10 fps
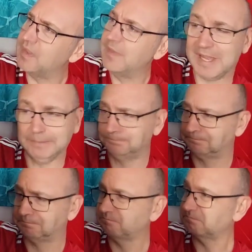than that,
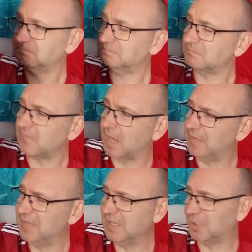I
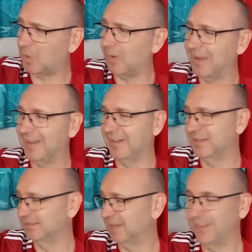think quite
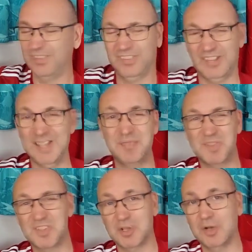a safe,
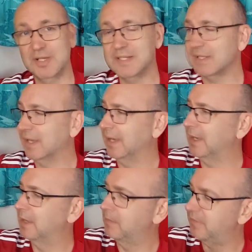solid
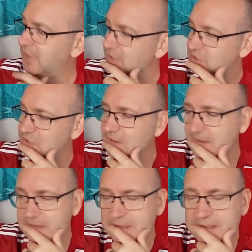third
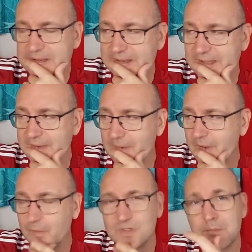shirt. Now,
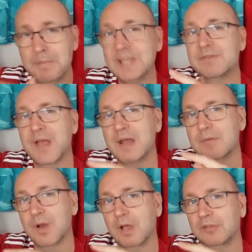I was a big fan
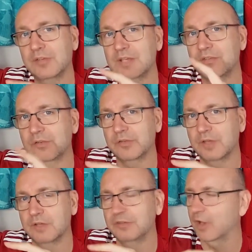of last season's
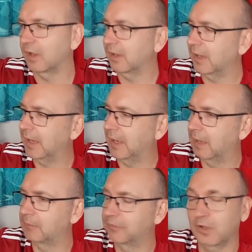third shirt,
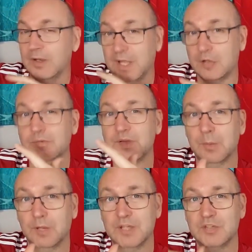certainly over the away